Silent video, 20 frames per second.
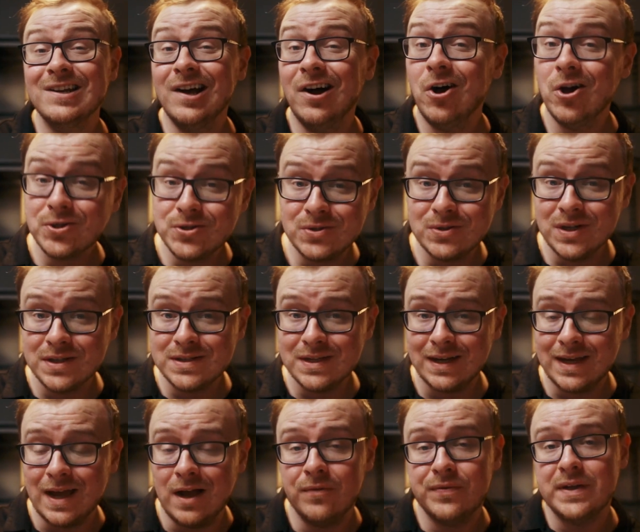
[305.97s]
it also doesn't
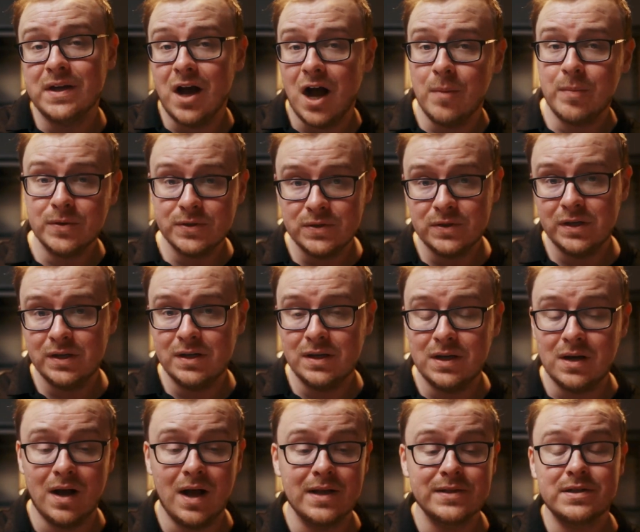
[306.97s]
count the opportunity
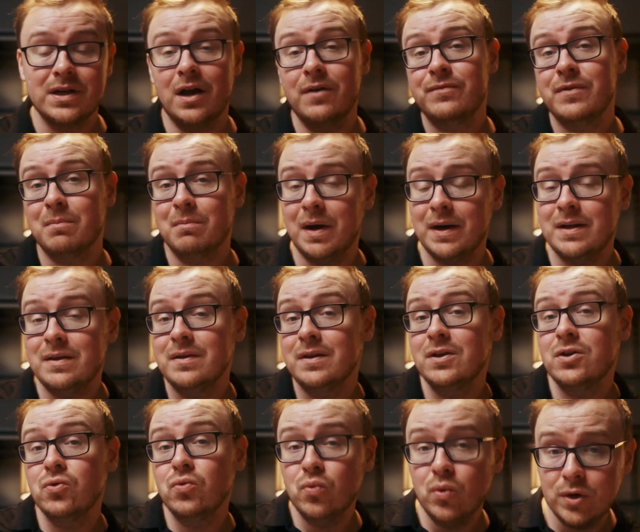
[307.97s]
cost of the money that
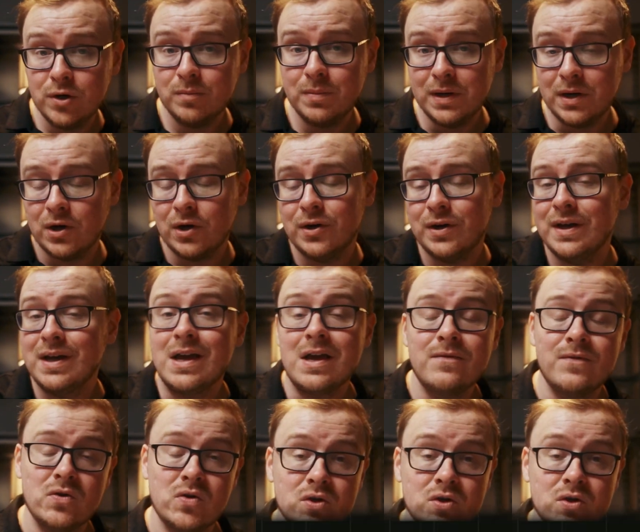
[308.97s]
you would have been earning if you